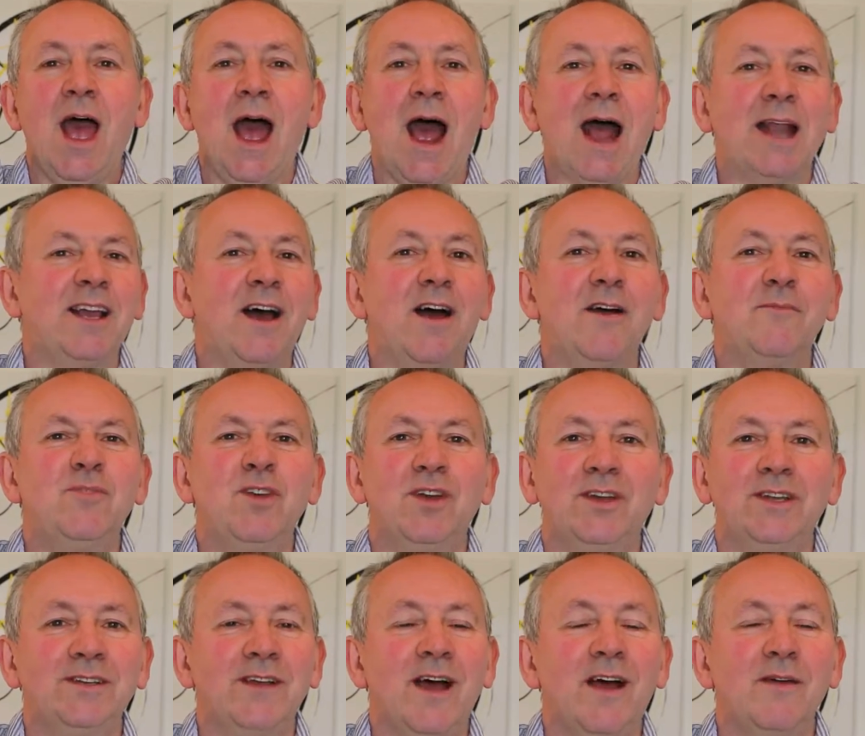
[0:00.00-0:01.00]
And
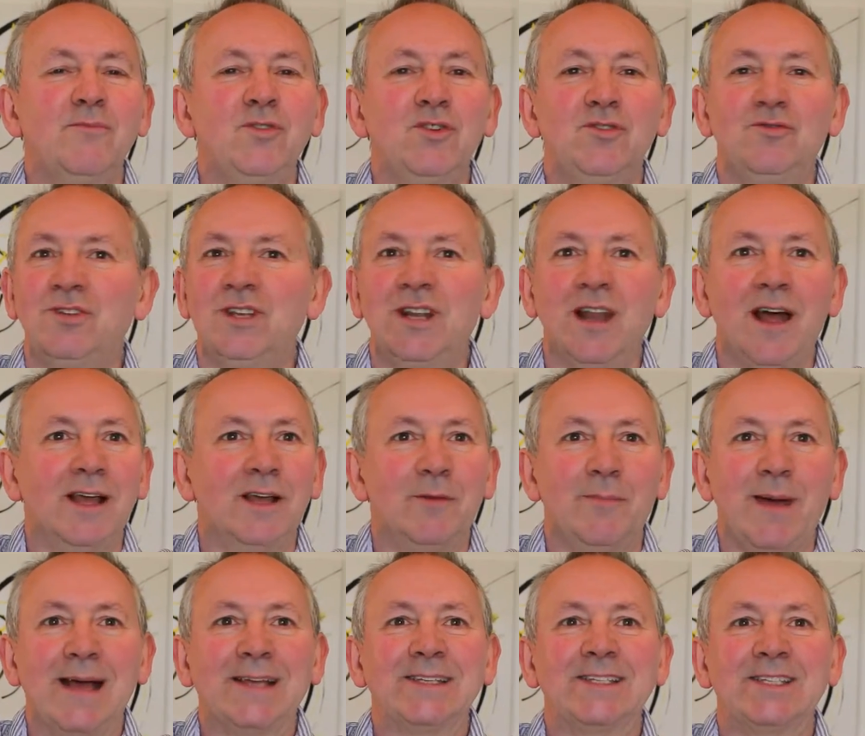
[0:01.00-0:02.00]
I'm using like
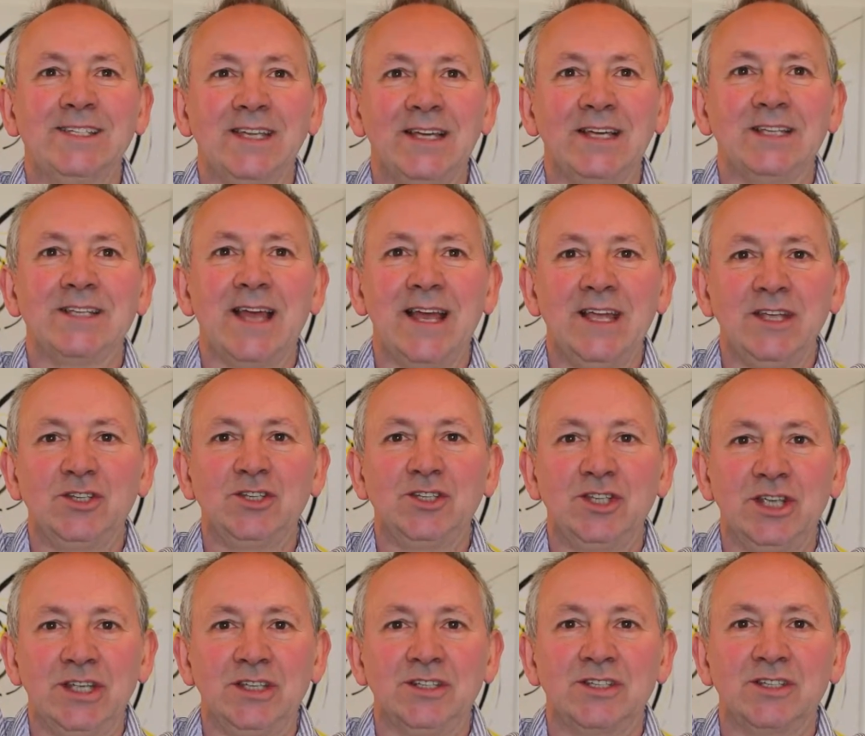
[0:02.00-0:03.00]
about 6-8
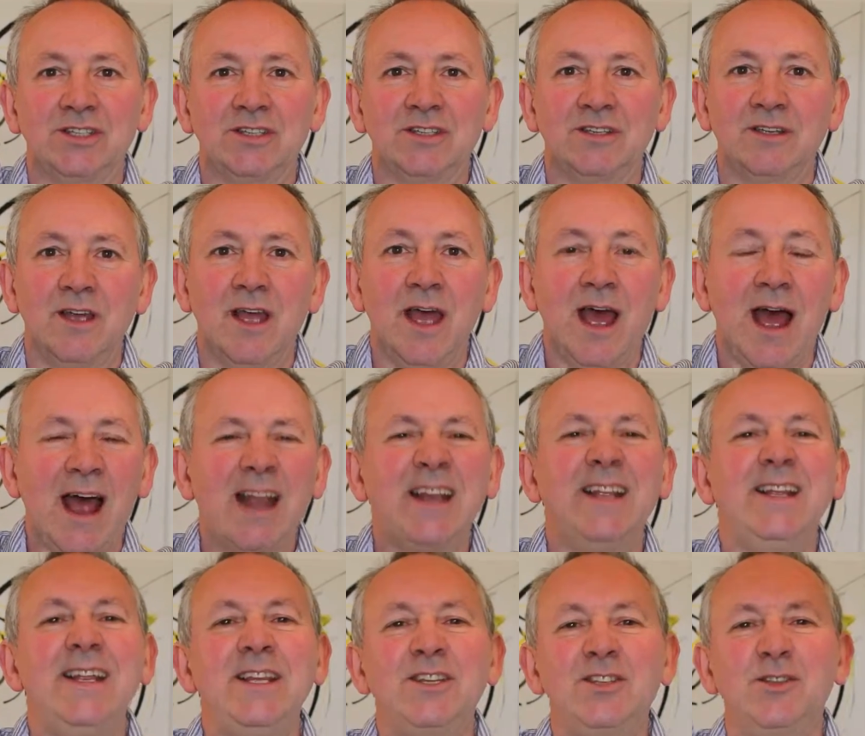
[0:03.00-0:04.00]
sheets, and
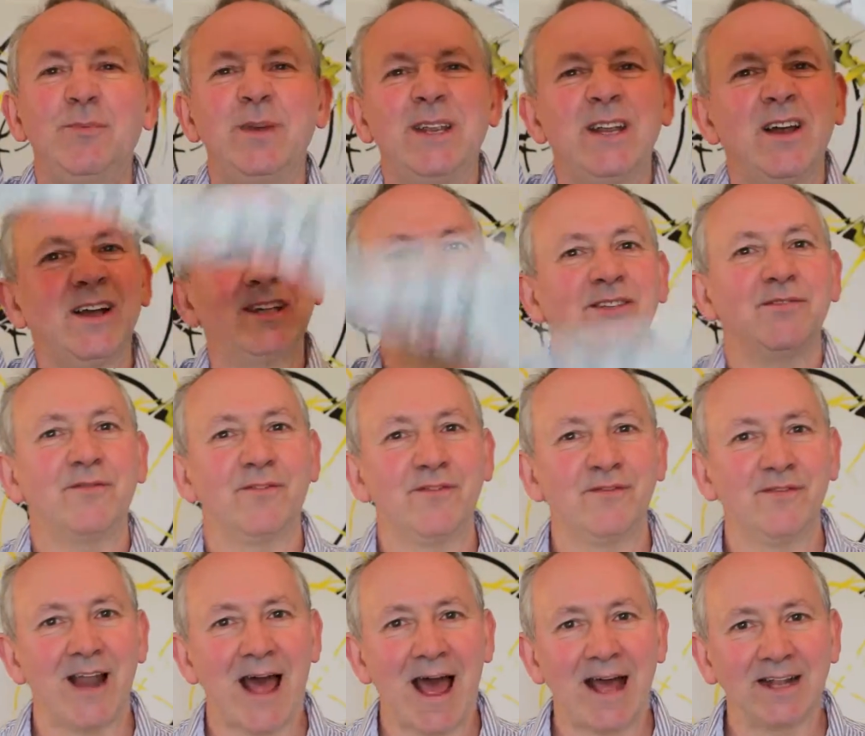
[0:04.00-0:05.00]
it needs to be nice and
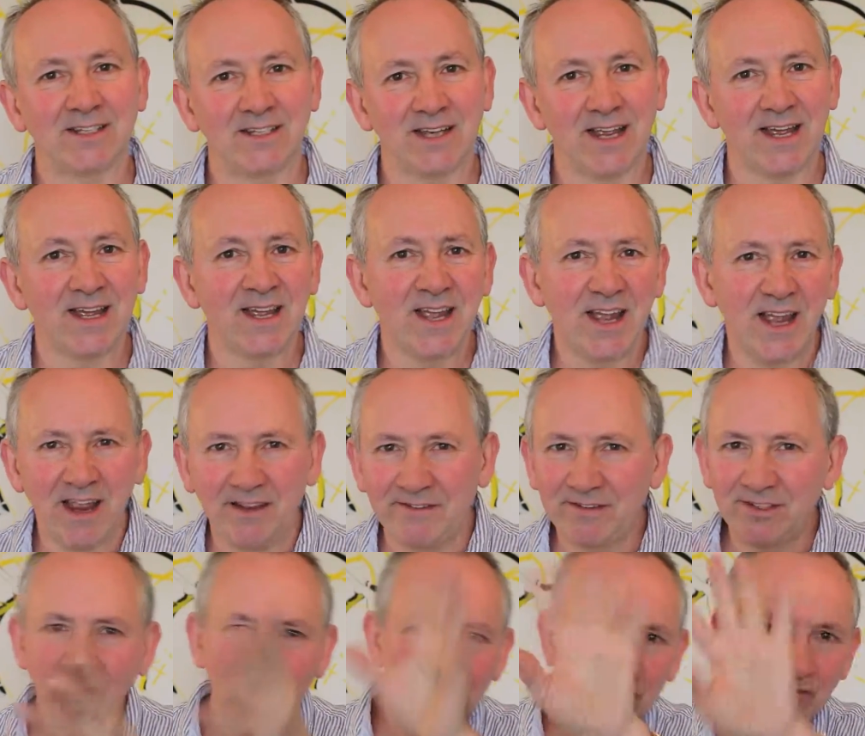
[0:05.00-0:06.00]
flat, yeah? If
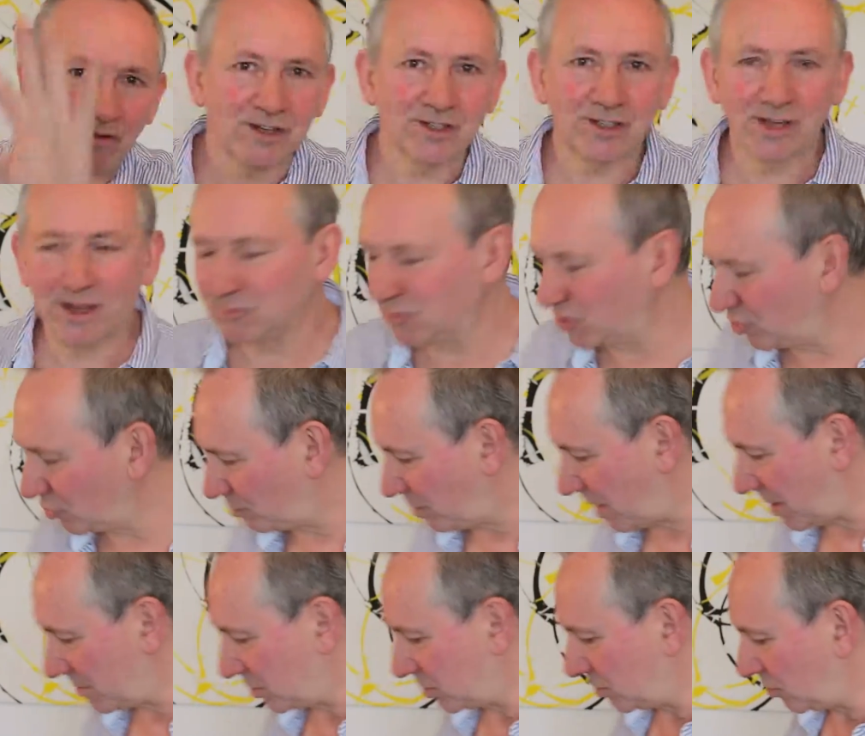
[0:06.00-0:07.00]
it's a scrunched up
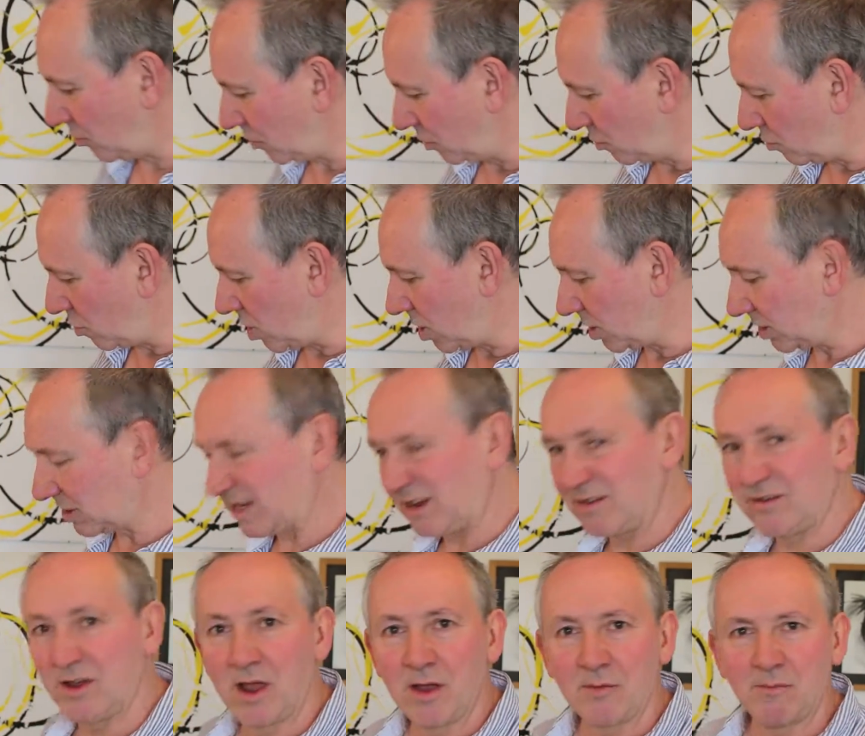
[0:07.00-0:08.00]
newspaper, it's not going to work,
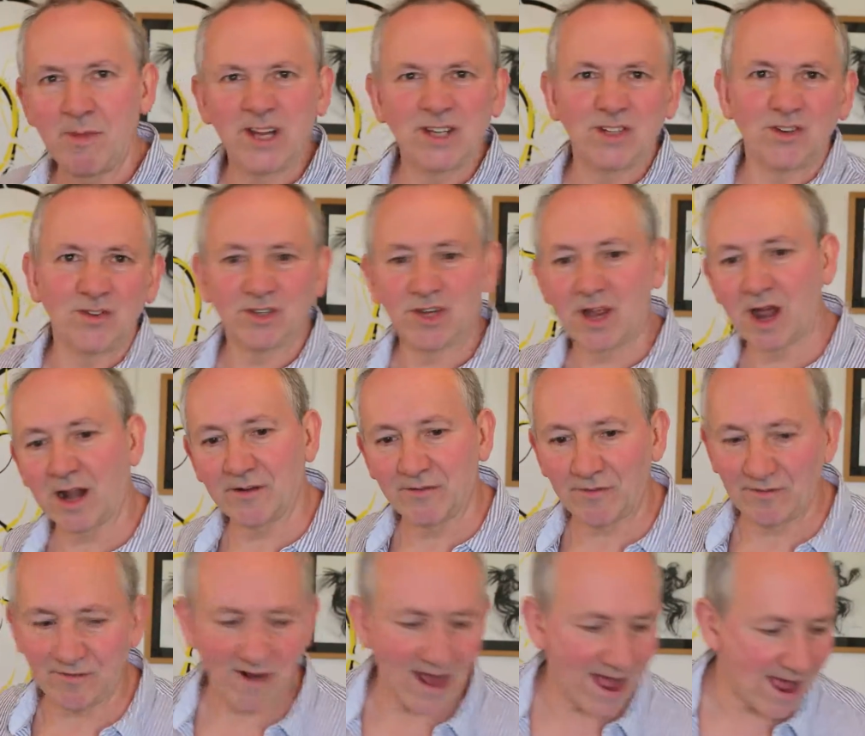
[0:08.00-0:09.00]
so make sure it's kind of
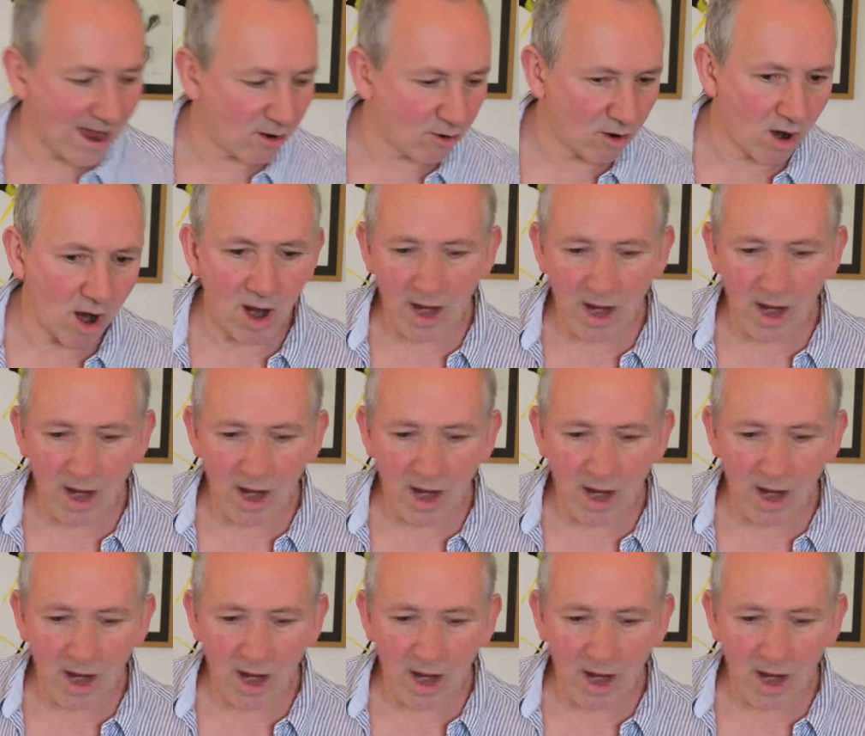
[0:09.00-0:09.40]
flat or